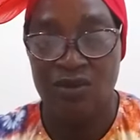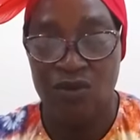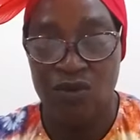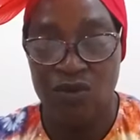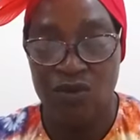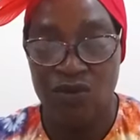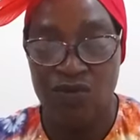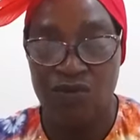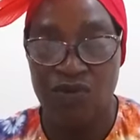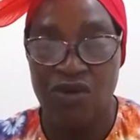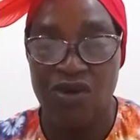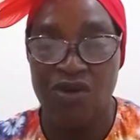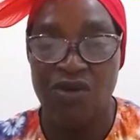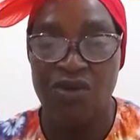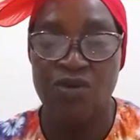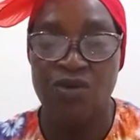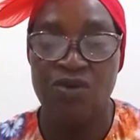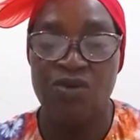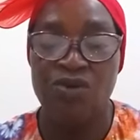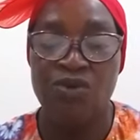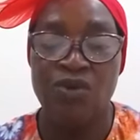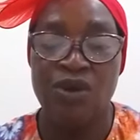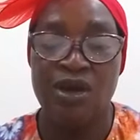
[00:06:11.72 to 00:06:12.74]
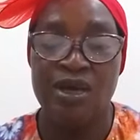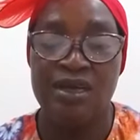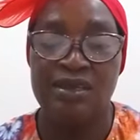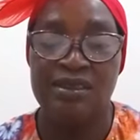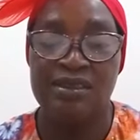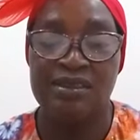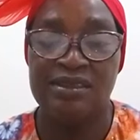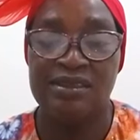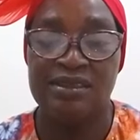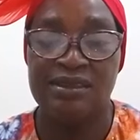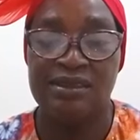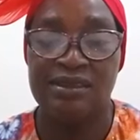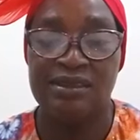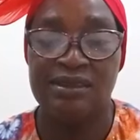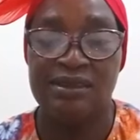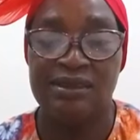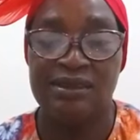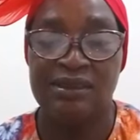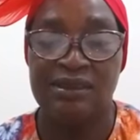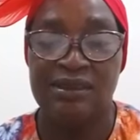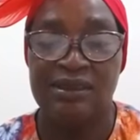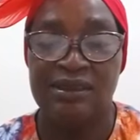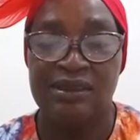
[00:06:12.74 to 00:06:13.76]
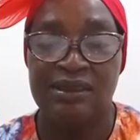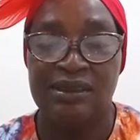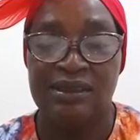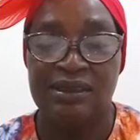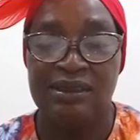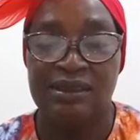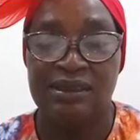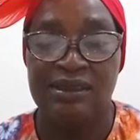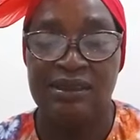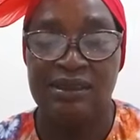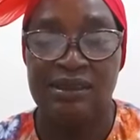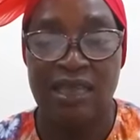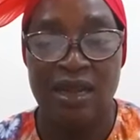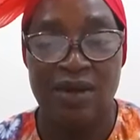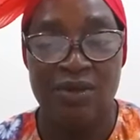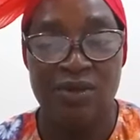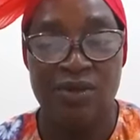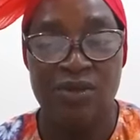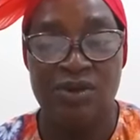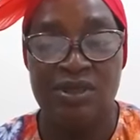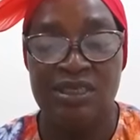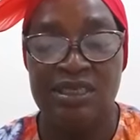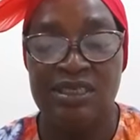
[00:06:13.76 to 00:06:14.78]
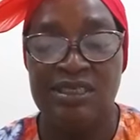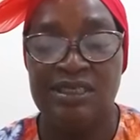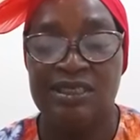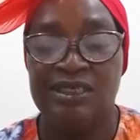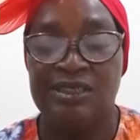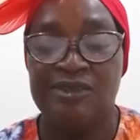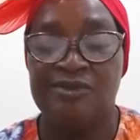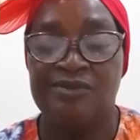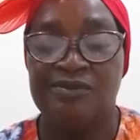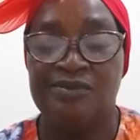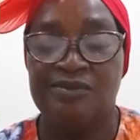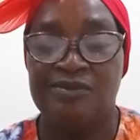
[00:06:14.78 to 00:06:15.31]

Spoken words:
Look for the good one. Download it.